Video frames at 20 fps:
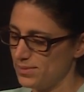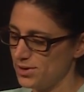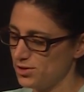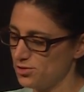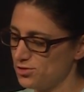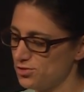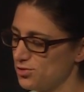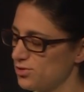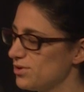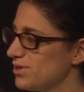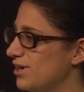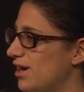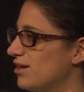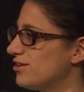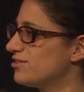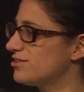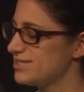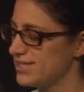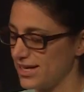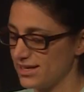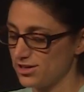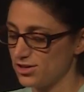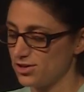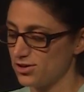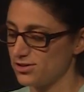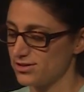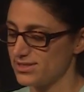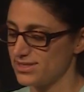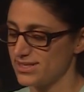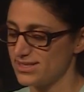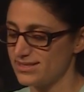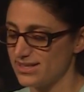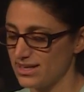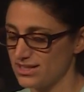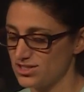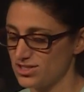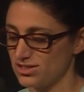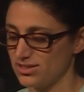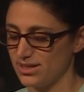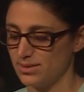you truly understand Kurt's
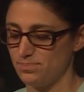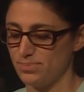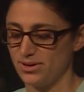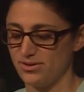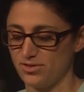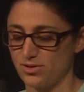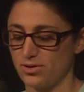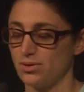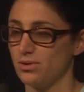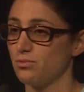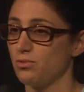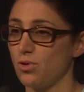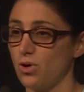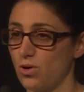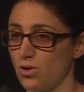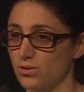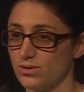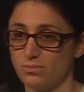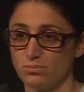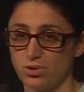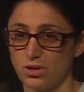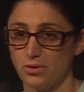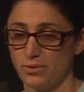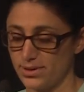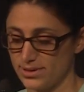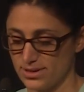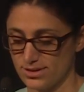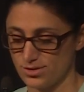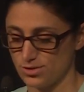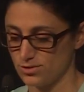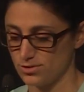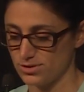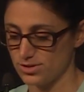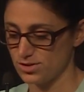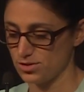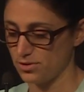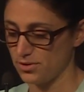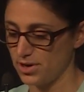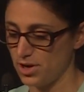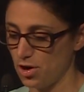essential and pivotal role in blowing this whole
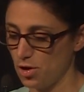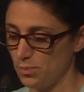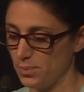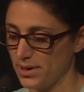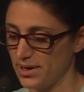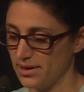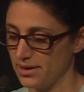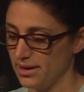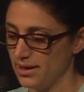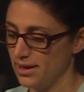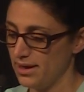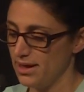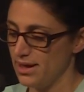story open.